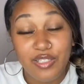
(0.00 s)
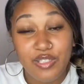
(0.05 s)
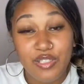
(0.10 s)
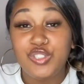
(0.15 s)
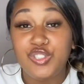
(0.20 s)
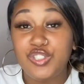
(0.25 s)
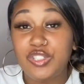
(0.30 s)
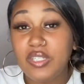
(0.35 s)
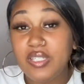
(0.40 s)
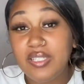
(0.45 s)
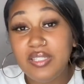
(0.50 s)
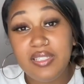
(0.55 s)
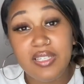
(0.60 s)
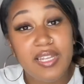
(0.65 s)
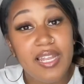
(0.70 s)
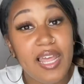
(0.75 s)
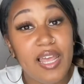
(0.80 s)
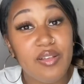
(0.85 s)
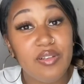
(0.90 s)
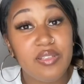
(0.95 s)
just
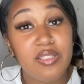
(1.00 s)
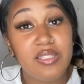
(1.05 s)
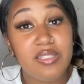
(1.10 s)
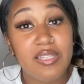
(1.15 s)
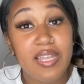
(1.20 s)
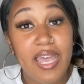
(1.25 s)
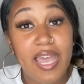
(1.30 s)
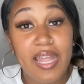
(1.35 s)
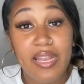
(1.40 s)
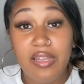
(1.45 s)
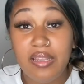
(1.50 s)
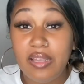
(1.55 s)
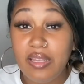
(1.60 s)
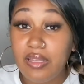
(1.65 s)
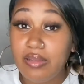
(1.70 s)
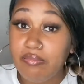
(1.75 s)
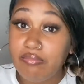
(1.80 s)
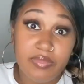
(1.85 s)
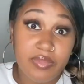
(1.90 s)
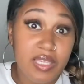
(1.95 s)
announced that
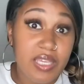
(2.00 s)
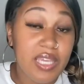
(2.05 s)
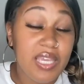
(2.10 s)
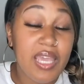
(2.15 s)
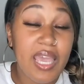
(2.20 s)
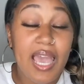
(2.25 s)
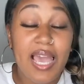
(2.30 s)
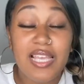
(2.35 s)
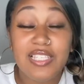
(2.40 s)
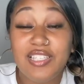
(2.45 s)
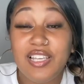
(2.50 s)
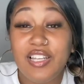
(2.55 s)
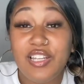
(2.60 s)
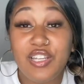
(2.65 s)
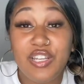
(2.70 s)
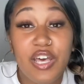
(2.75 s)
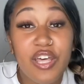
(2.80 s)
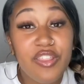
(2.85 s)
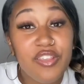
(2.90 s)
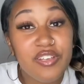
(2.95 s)
he has
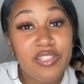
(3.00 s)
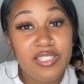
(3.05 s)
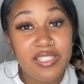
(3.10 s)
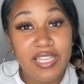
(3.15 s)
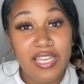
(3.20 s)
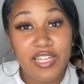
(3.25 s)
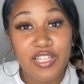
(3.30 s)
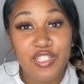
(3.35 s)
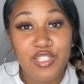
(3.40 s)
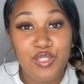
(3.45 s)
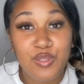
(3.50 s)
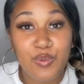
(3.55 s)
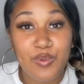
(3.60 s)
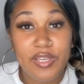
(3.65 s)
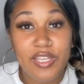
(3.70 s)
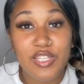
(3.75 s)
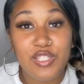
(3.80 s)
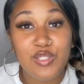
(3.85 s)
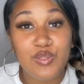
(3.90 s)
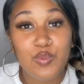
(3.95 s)
another set of
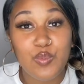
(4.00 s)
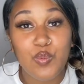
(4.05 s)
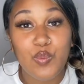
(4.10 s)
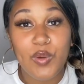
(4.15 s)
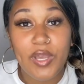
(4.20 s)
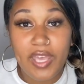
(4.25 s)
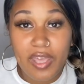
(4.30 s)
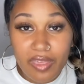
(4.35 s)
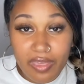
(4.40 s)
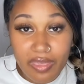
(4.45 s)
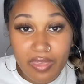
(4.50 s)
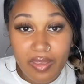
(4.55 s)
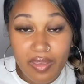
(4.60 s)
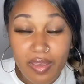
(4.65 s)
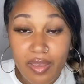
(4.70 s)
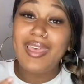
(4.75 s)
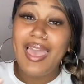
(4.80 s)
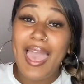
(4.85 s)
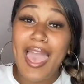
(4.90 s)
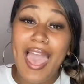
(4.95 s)
twins with
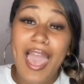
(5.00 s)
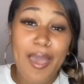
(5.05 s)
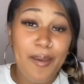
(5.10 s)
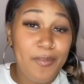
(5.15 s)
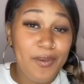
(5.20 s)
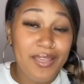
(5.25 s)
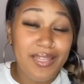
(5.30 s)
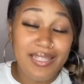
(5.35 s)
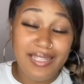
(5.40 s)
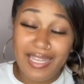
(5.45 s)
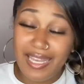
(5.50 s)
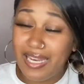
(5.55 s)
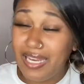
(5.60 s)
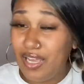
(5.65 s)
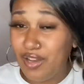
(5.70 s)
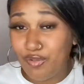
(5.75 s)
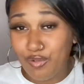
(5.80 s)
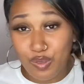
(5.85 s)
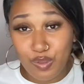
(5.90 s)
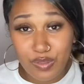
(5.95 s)
Abby De
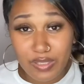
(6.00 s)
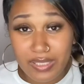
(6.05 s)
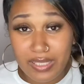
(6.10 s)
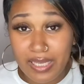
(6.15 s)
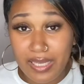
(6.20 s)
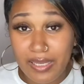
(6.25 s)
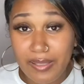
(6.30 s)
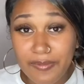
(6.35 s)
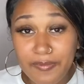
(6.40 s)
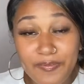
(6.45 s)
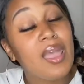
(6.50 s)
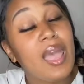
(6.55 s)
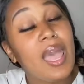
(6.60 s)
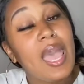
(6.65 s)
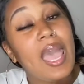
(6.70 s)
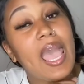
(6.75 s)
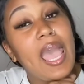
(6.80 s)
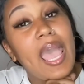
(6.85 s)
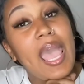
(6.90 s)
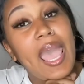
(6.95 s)
La Rosa,
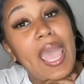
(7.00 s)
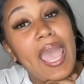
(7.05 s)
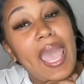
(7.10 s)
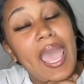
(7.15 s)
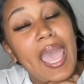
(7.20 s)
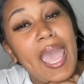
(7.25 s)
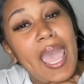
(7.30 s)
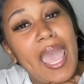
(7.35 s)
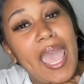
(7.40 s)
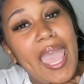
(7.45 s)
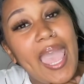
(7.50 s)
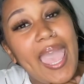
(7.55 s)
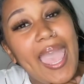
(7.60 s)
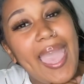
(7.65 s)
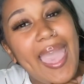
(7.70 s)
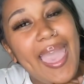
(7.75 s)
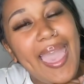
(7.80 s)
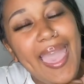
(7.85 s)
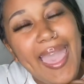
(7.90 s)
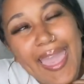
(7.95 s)

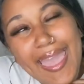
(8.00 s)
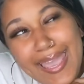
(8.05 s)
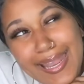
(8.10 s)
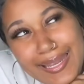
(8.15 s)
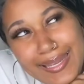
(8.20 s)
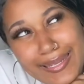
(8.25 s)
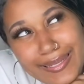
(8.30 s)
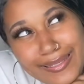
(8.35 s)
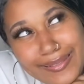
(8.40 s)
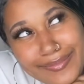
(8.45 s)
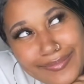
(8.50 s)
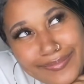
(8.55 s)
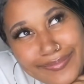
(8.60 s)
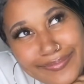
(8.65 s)
and